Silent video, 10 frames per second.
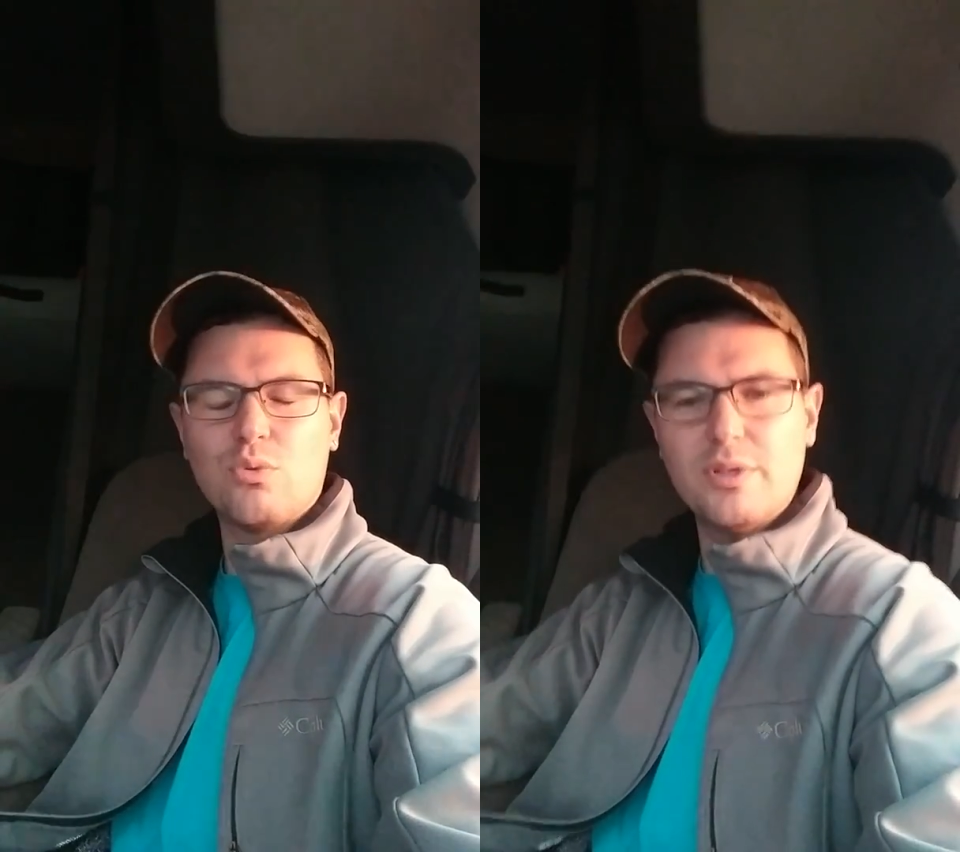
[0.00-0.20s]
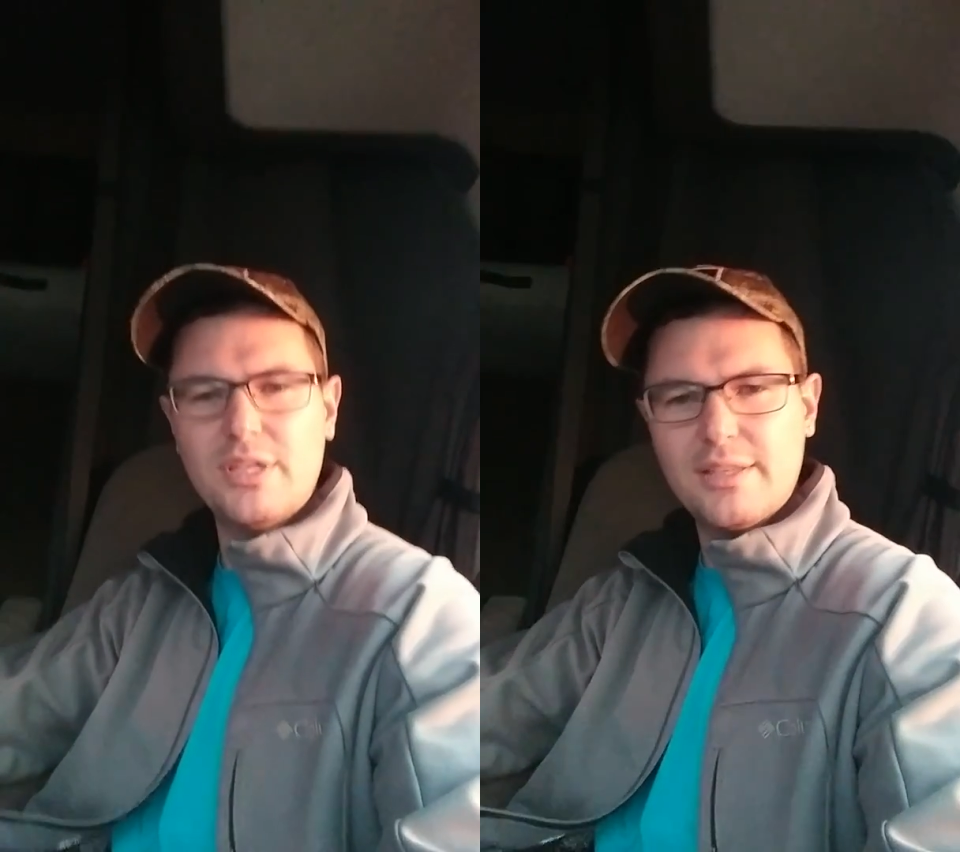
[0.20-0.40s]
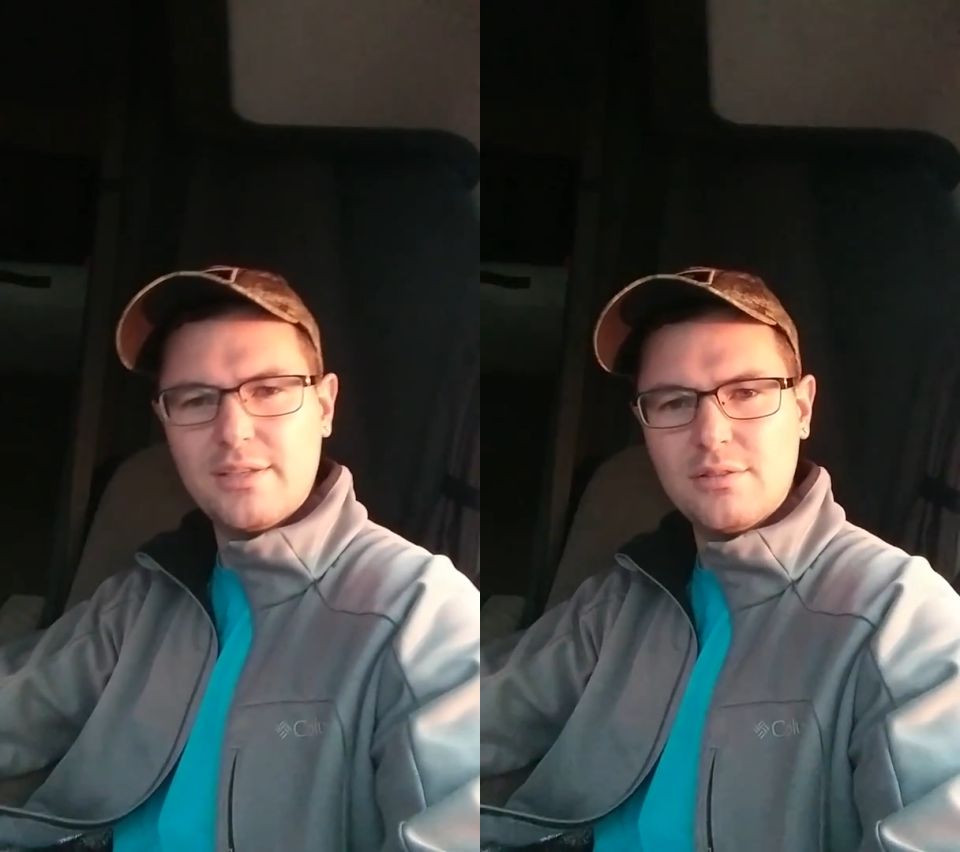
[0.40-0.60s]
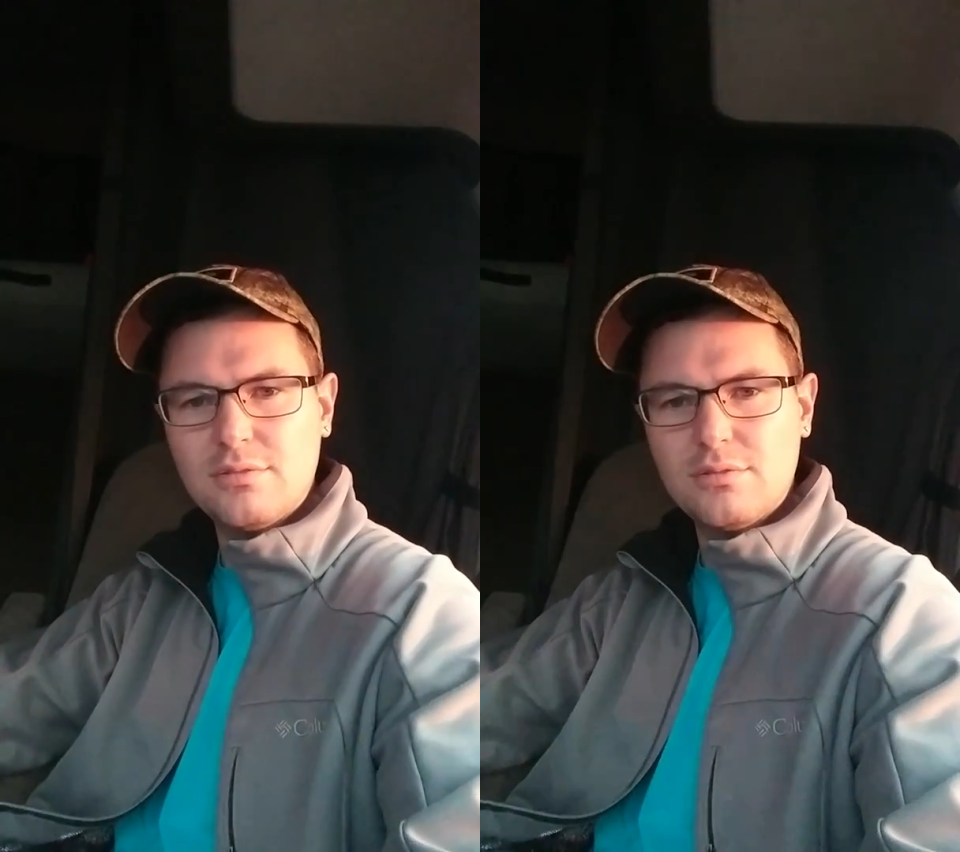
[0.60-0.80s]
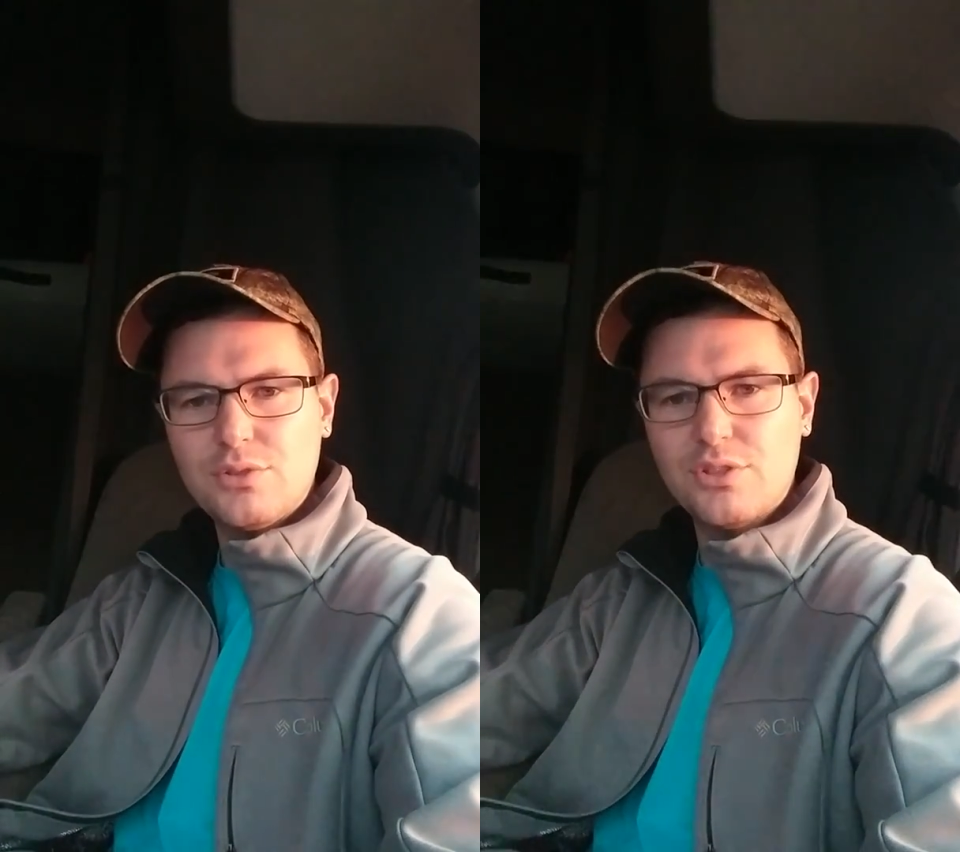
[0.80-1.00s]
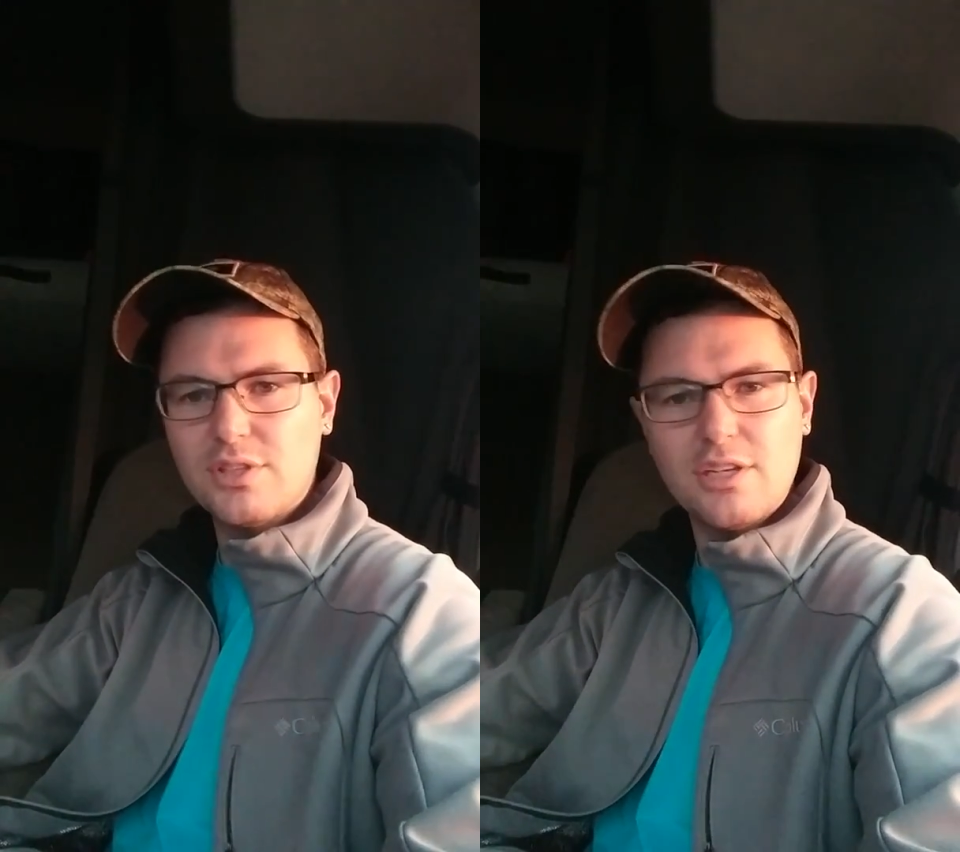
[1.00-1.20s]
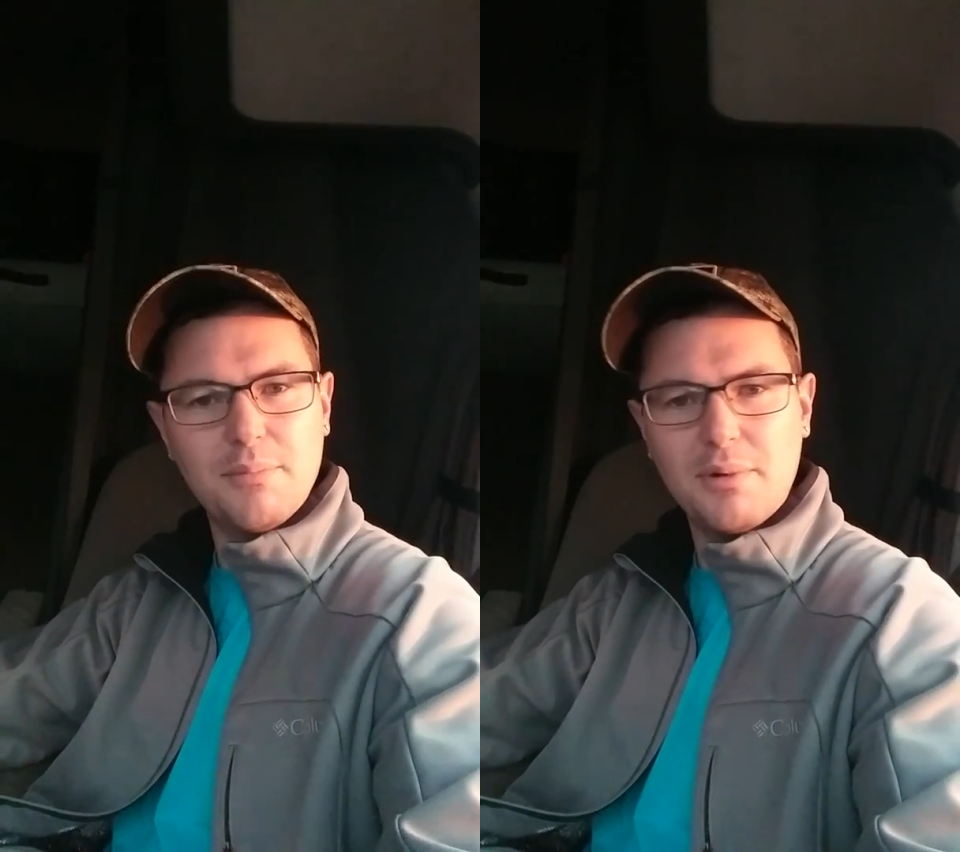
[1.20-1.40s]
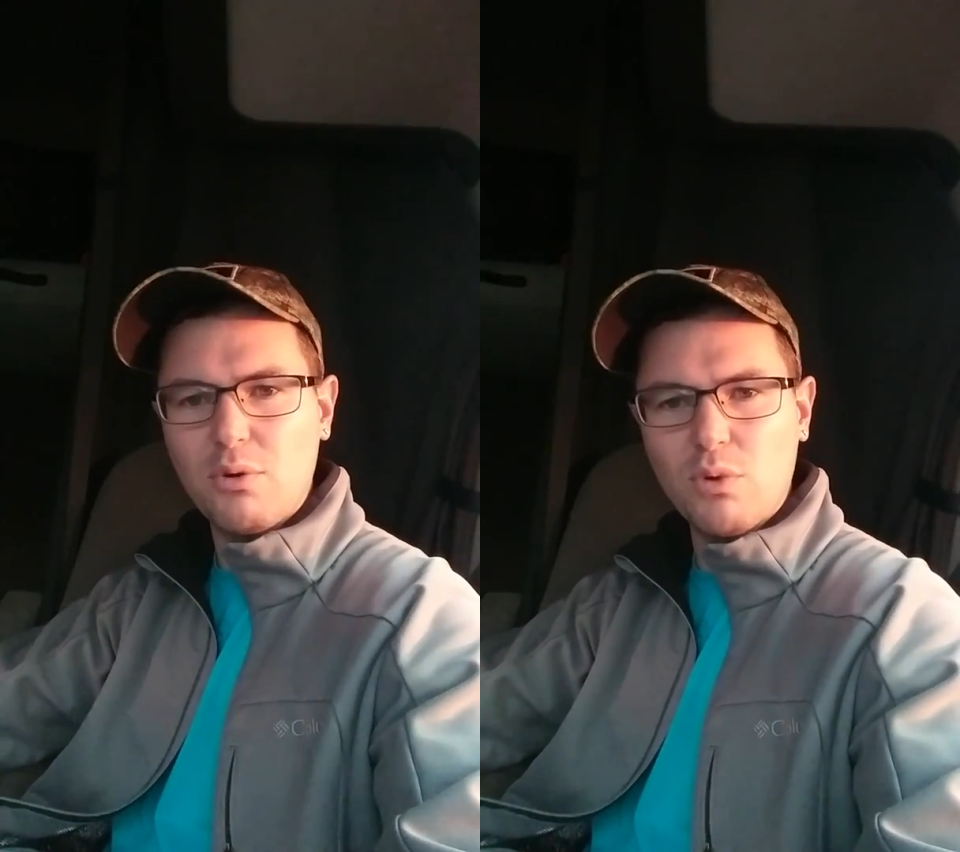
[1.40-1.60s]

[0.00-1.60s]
Really? You thinking about